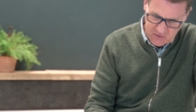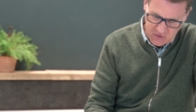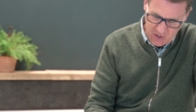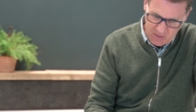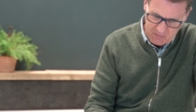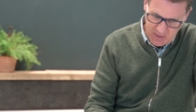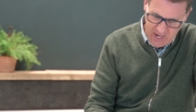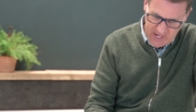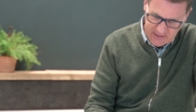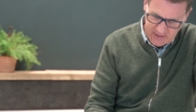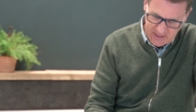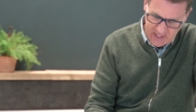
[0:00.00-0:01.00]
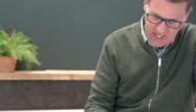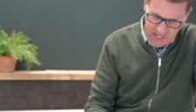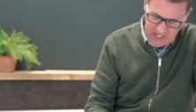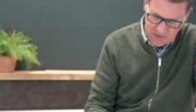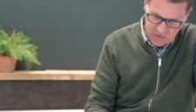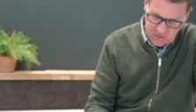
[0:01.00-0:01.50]
are black
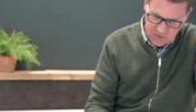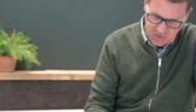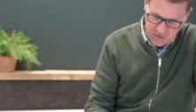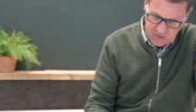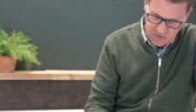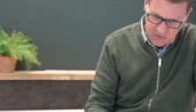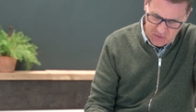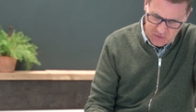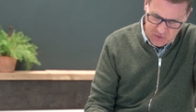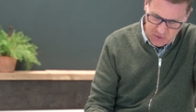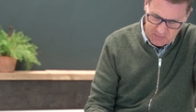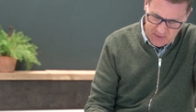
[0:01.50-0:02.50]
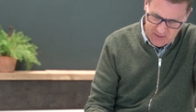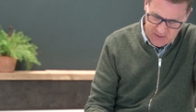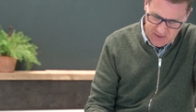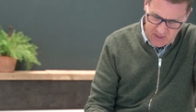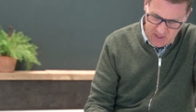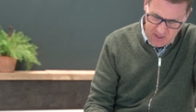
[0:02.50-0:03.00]
and
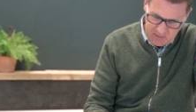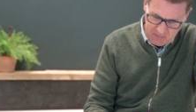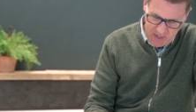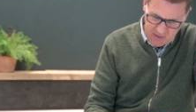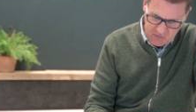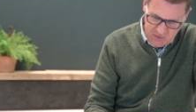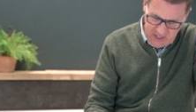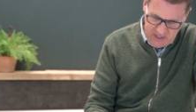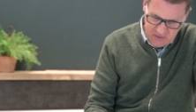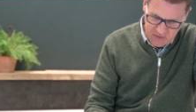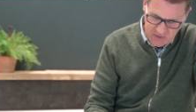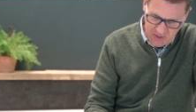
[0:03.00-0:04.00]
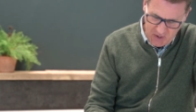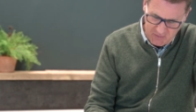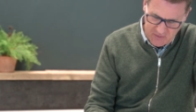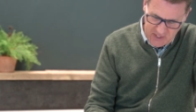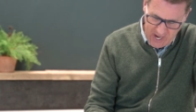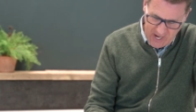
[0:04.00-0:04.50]
turbid by reason
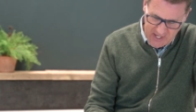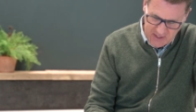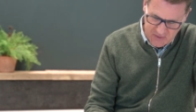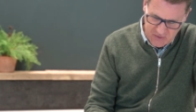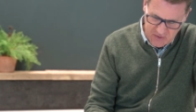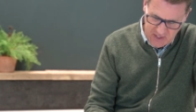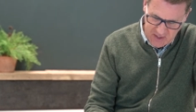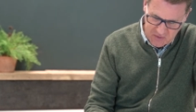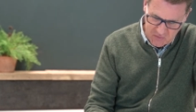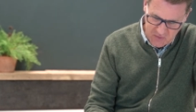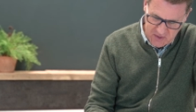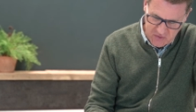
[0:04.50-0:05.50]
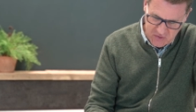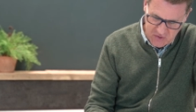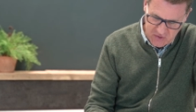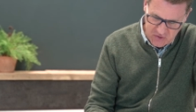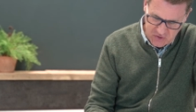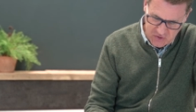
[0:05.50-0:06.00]
of the ice in which
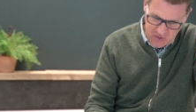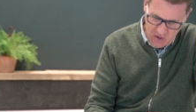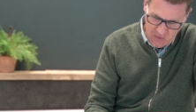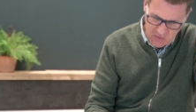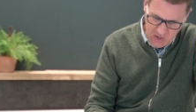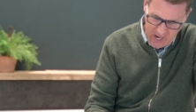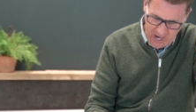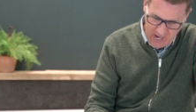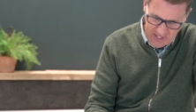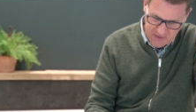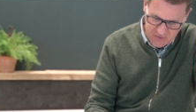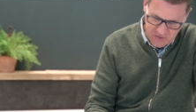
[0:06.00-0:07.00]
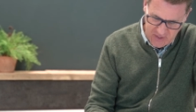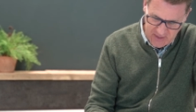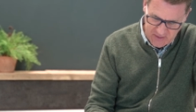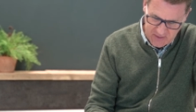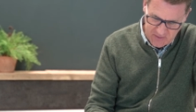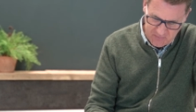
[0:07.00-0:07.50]
the snow hides
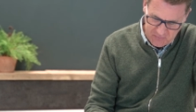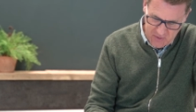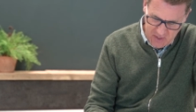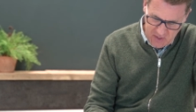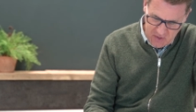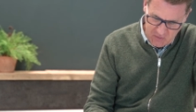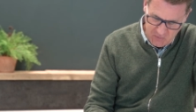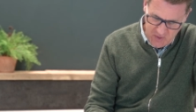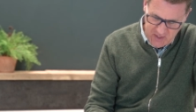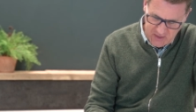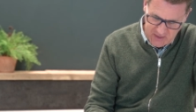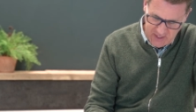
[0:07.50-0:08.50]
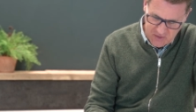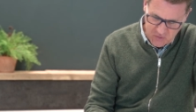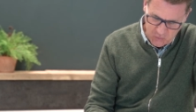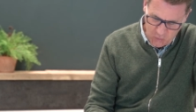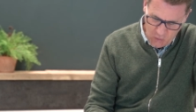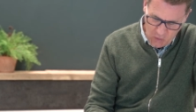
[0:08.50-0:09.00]
it. When it
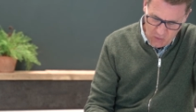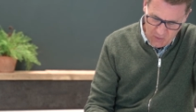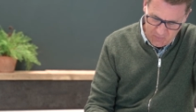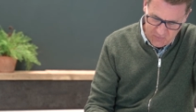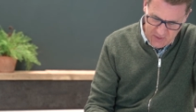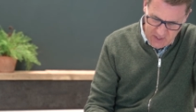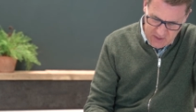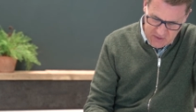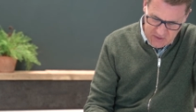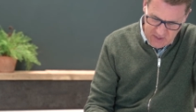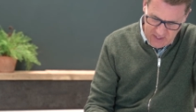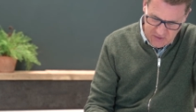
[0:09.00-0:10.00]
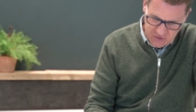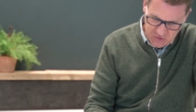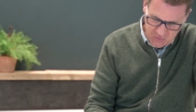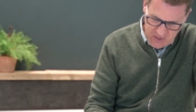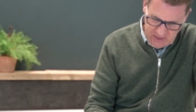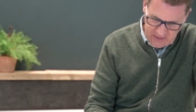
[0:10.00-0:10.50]
gets warm, they
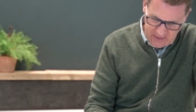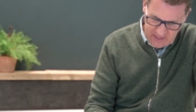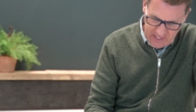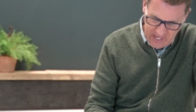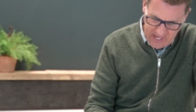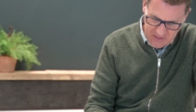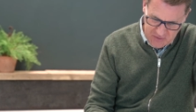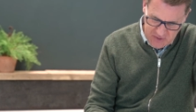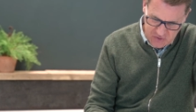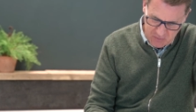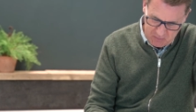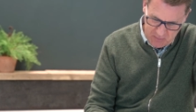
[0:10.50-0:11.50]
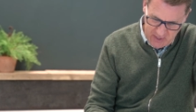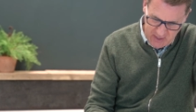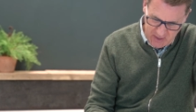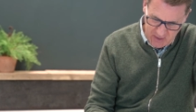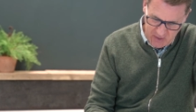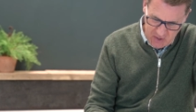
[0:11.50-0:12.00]
shrink and
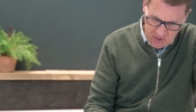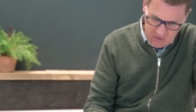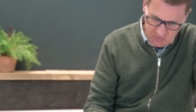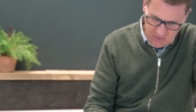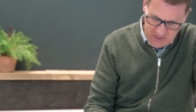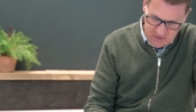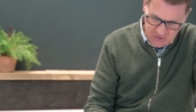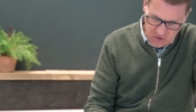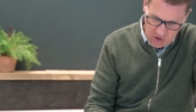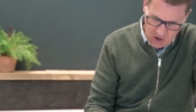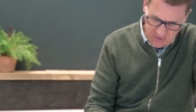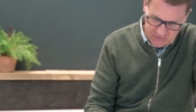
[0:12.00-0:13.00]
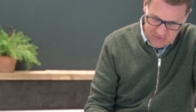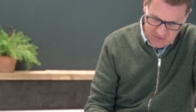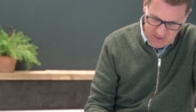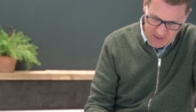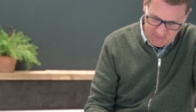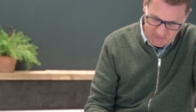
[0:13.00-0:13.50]
disappear. When it's hot,
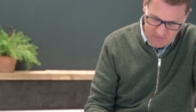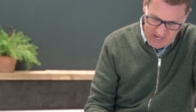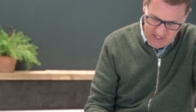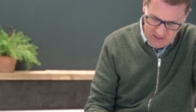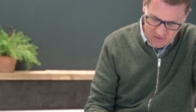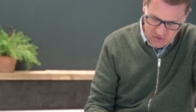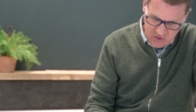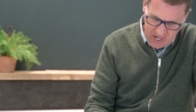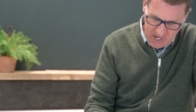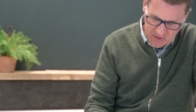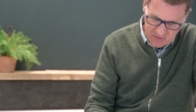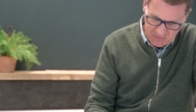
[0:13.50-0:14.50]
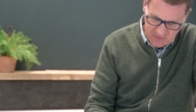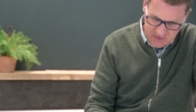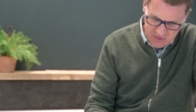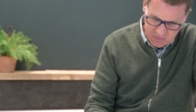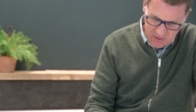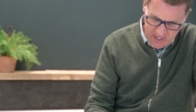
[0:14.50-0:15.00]
they vanish out of
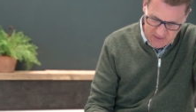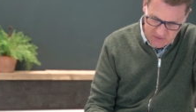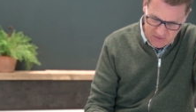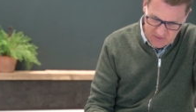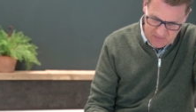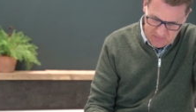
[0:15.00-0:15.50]
its place